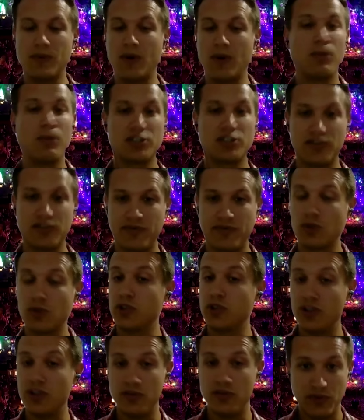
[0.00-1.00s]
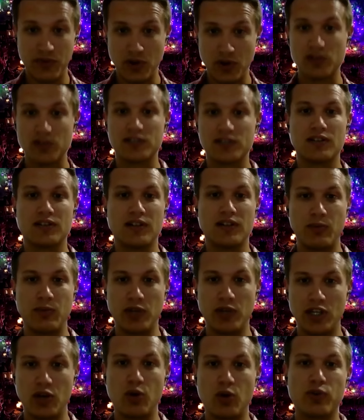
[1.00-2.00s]
a bunch of with you folks and
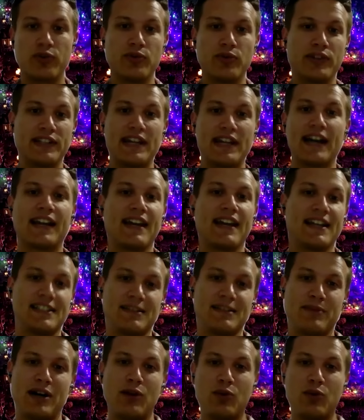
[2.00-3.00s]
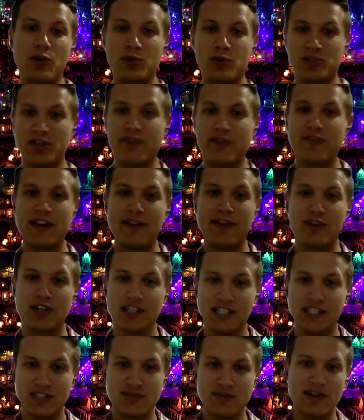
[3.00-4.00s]
we go through the decades about what was our favorite
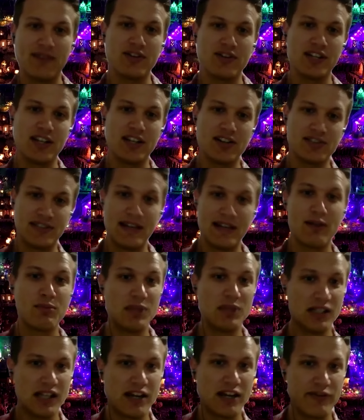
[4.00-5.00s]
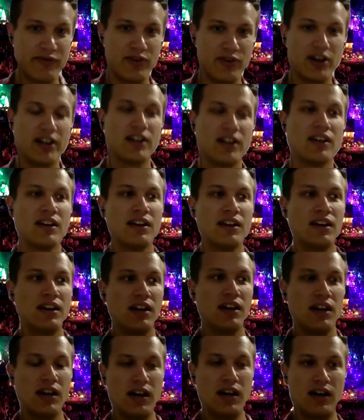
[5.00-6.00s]
and least favorite years. That would be a lot of
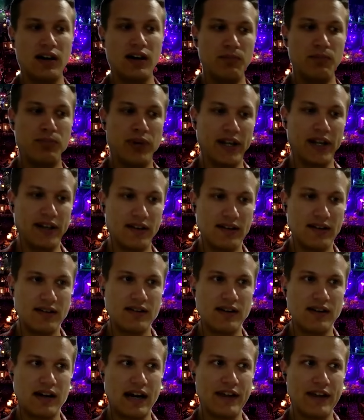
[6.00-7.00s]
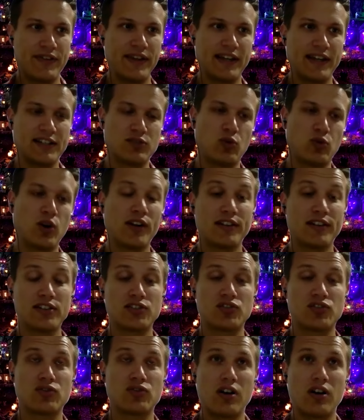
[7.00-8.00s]
fun. Um, but I think it's one of the
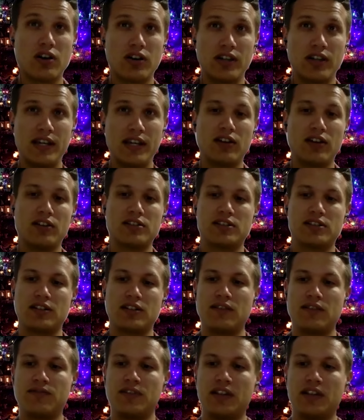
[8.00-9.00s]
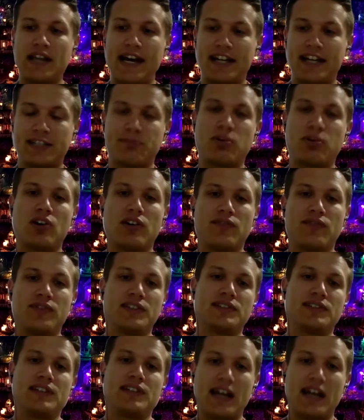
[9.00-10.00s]
stronger years of the last part of
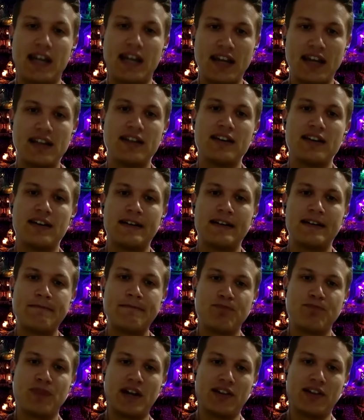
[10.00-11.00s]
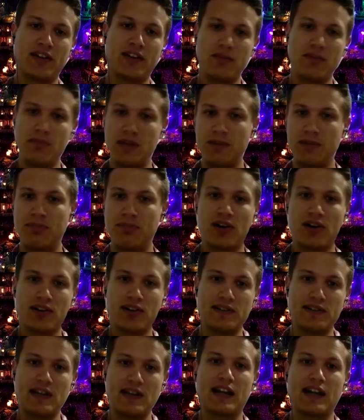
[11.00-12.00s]
this decade. I thought the mid part of
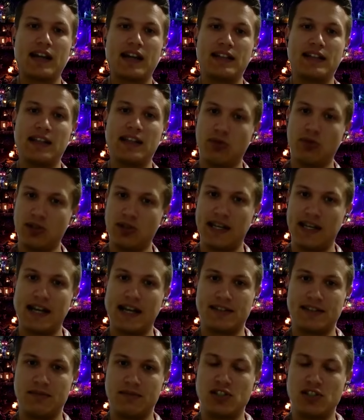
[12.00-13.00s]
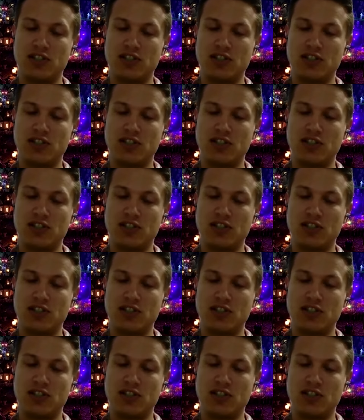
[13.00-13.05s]
the decade they really had some